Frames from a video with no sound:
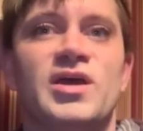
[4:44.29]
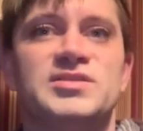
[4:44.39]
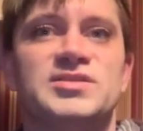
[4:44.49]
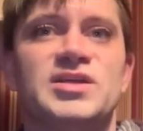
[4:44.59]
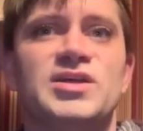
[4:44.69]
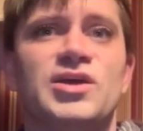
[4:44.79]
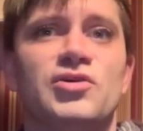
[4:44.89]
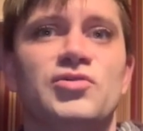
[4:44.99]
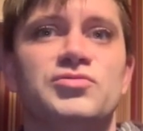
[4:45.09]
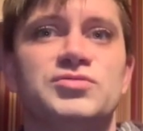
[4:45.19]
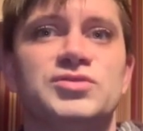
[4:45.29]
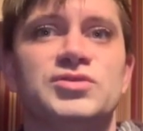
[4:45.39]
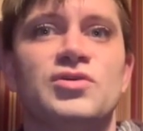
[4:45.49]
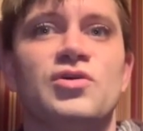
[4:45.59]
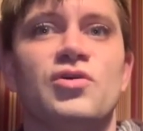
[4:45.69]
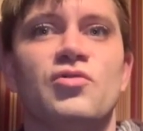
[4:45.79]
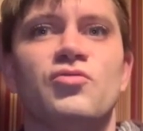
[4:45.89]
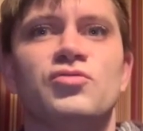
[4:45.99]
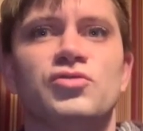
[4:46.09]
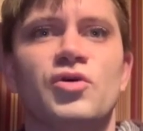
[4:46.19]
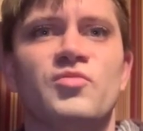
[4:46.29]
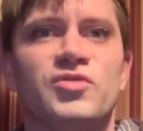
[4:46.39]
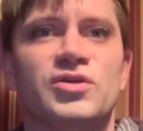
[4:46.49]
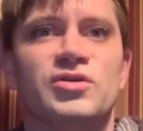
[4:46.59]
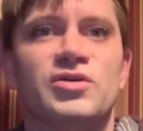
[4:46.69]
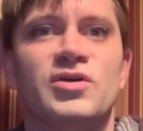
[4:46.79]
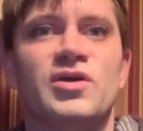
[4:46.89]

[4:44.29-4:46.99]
at San Diego's Old Globe Theater.